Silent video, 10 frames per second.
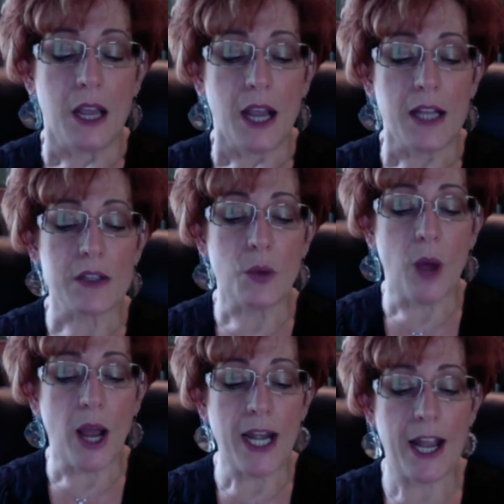And so
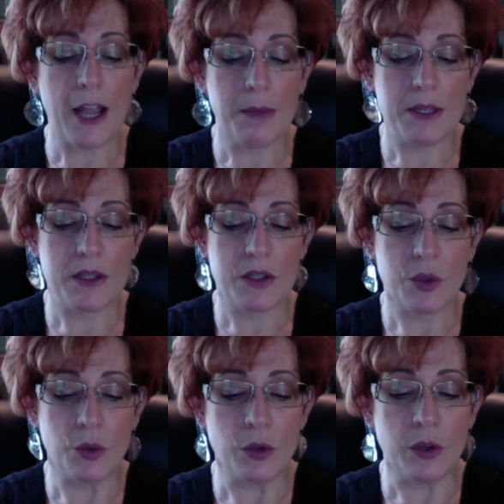YNAB is a
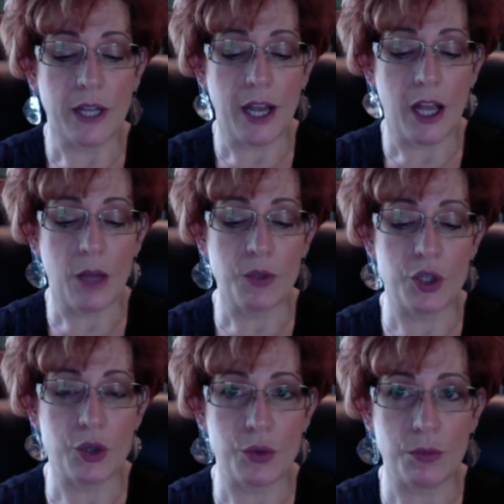tool that helps
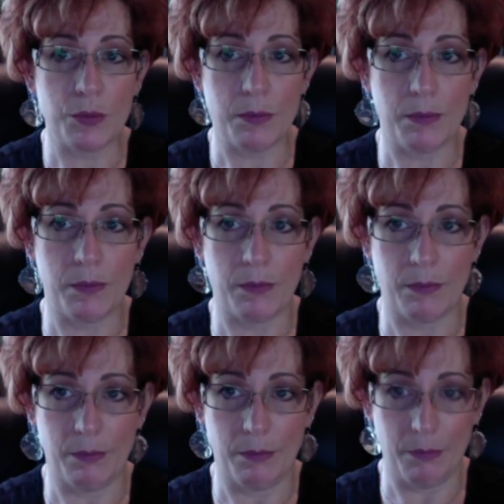you
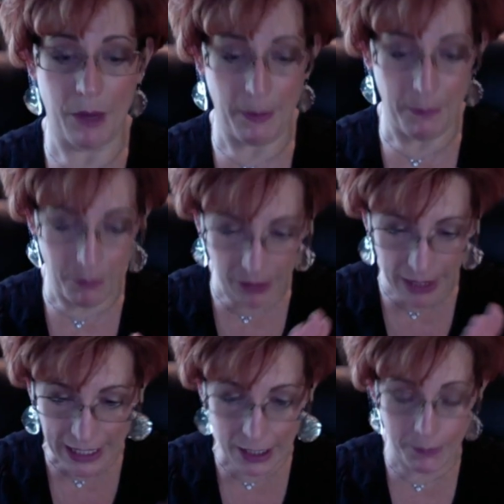
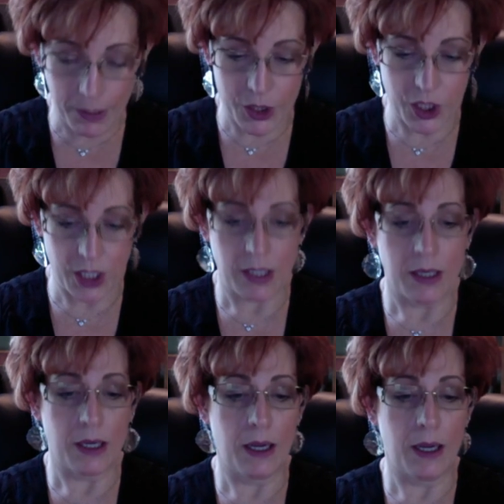lay in a budget.
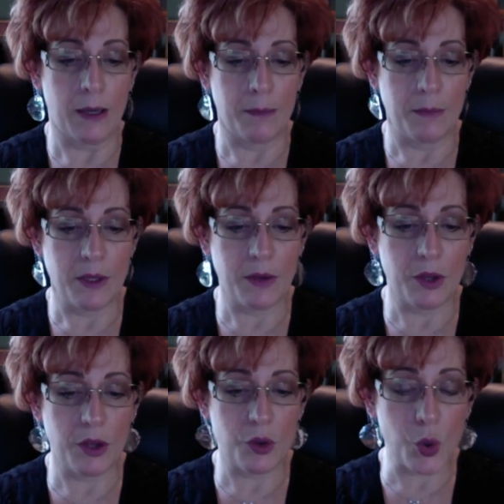
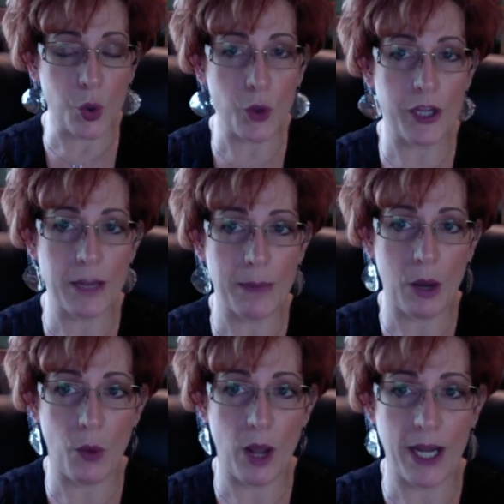The cool thing
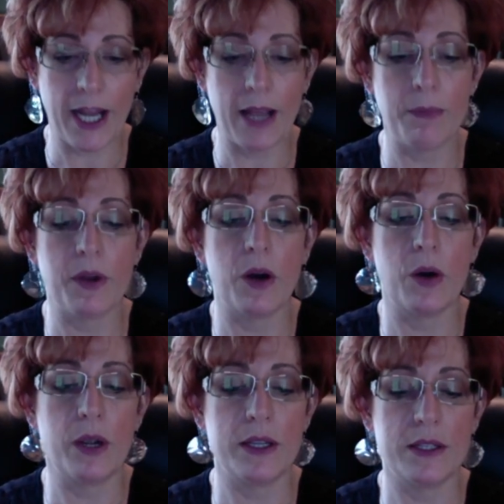about YNAB
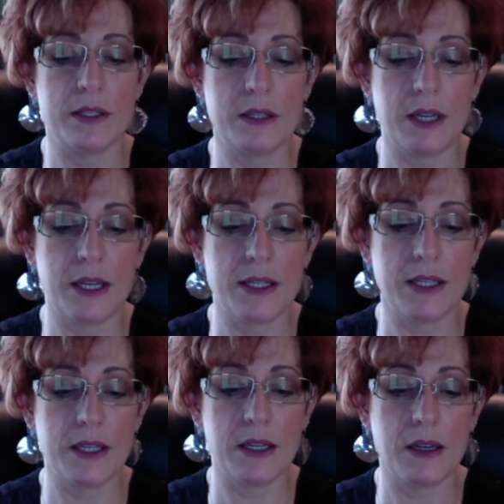though is
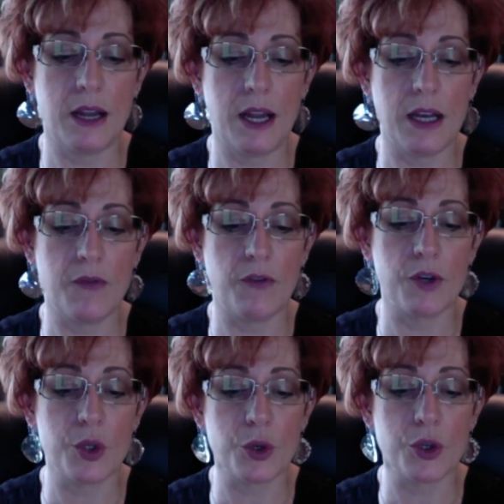it, and for
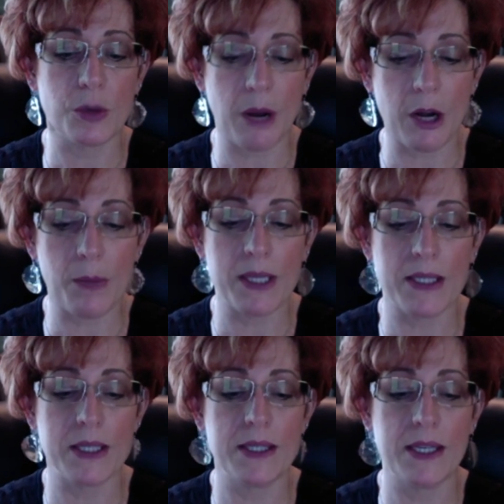a short-term rental
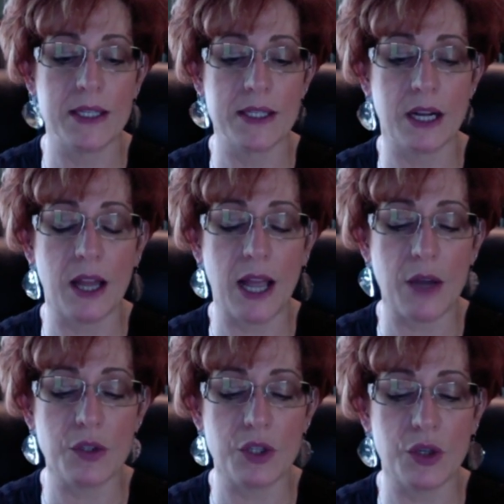business, is it
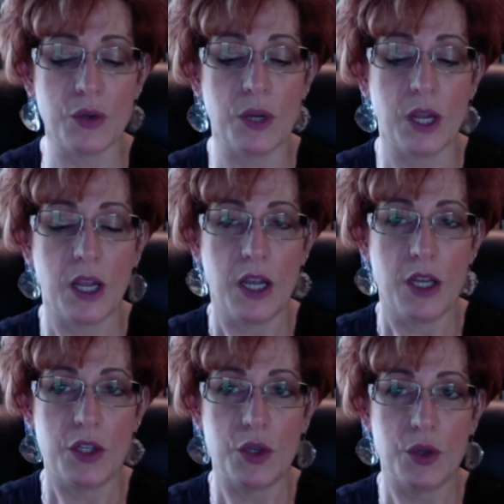allows you
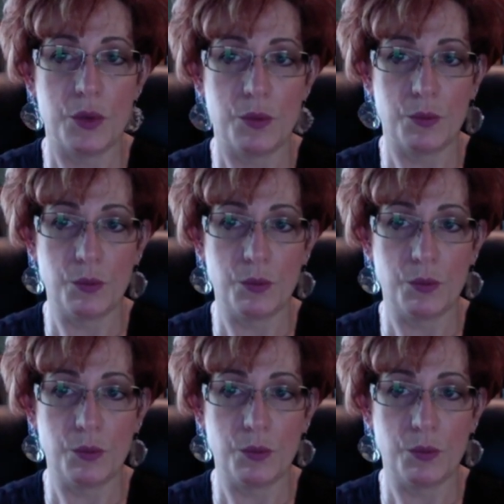to